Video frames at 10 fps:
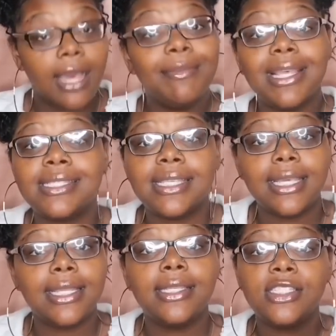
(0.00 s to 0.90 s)
I'm not
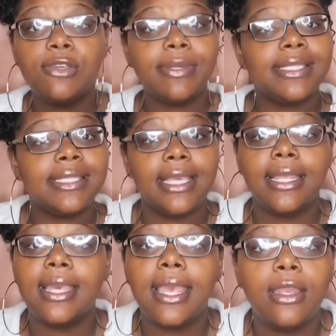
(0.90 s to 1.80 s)
skinny. She wasn't
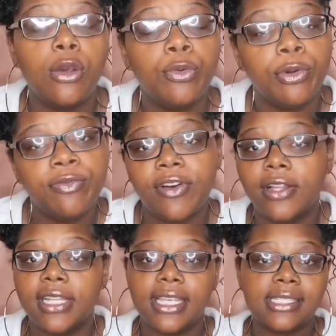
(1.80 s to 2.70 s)
skinny. Ain't no room for
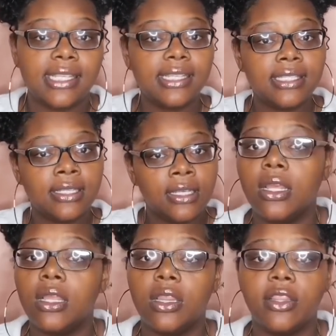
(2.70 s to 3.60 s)
all that, sis.
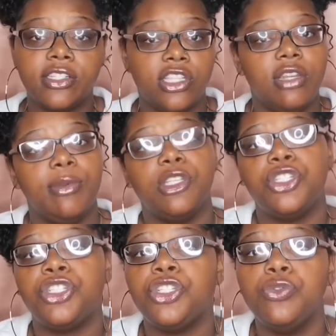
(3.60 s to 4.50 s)
There started being
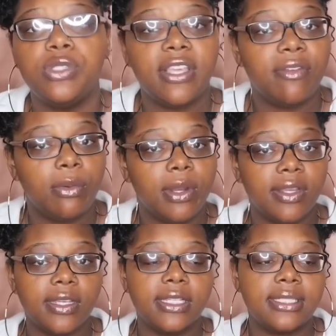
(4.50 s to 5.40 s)
shoes
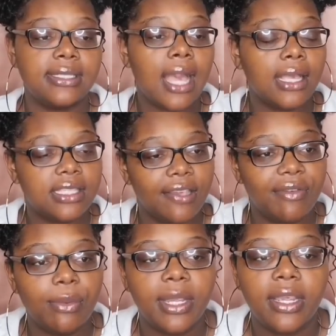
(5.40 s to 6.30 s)
everywhere and socks
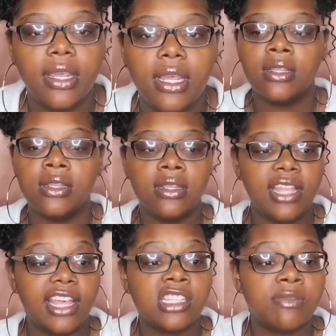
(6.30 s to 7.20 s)
everywhere.
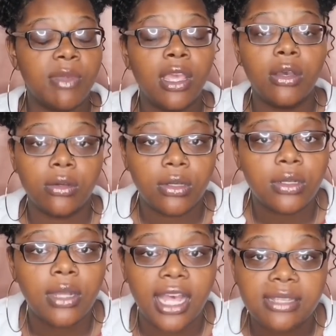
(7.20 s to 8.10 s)
That smell,
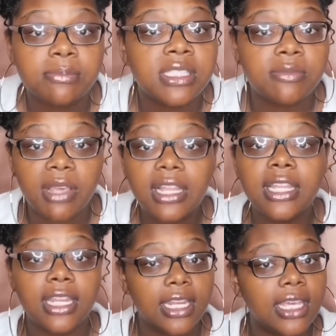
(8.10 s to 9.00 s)
I'm
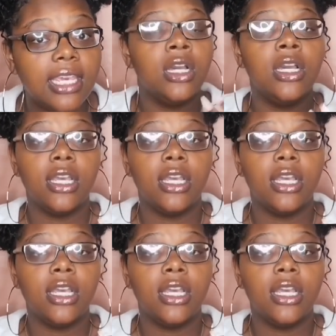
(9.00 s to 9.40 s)
smelling it again.